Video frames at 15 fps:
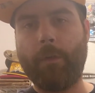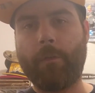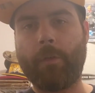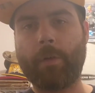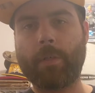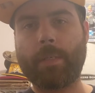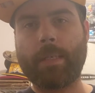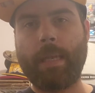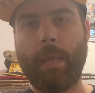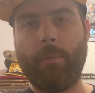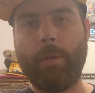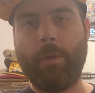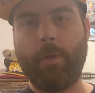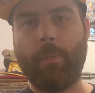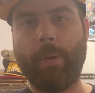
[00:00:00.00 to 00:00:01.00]
the first
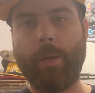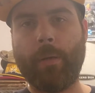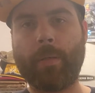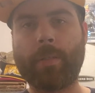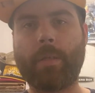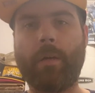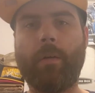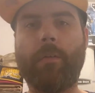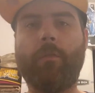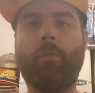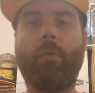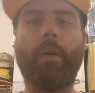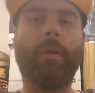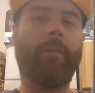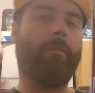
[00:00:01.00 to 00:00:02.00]
cameo appearance of
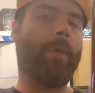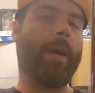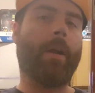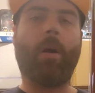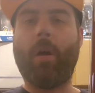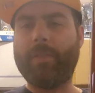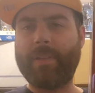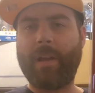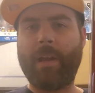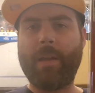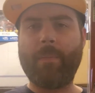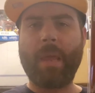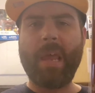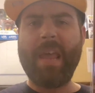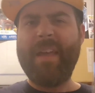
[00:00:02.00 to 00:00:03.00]
one of my
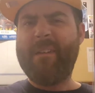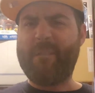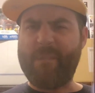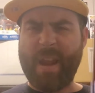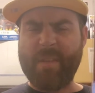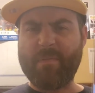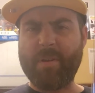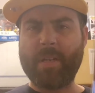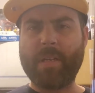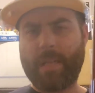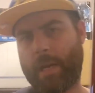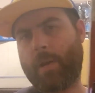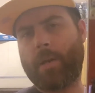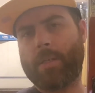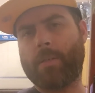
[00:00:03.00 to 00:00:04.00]
all-time favorite
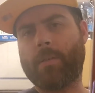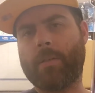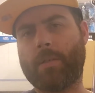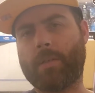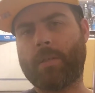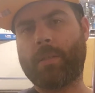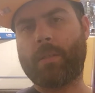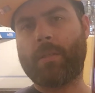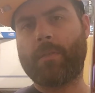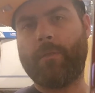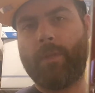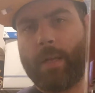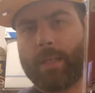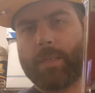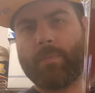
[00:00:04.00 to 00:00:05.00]
characters,
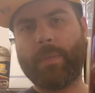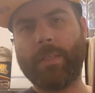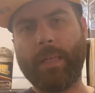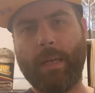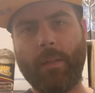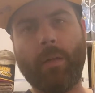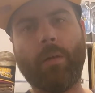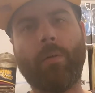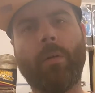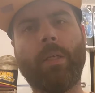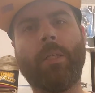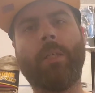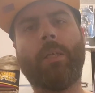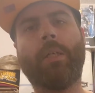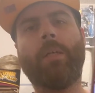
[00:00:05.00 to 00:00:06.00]
Flex Mentallo.
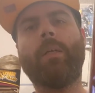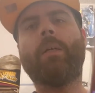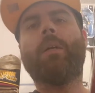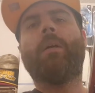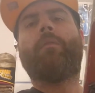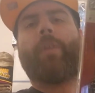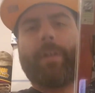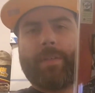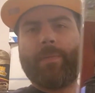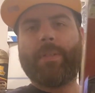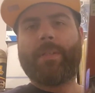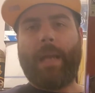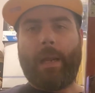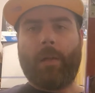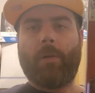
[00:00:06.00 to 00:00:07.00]
Flex
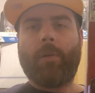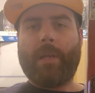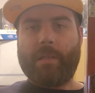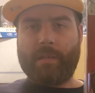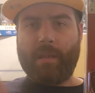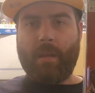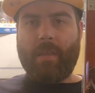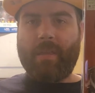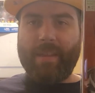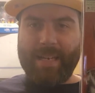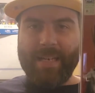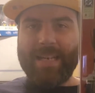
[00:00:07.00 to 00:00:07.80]
Mentallo is the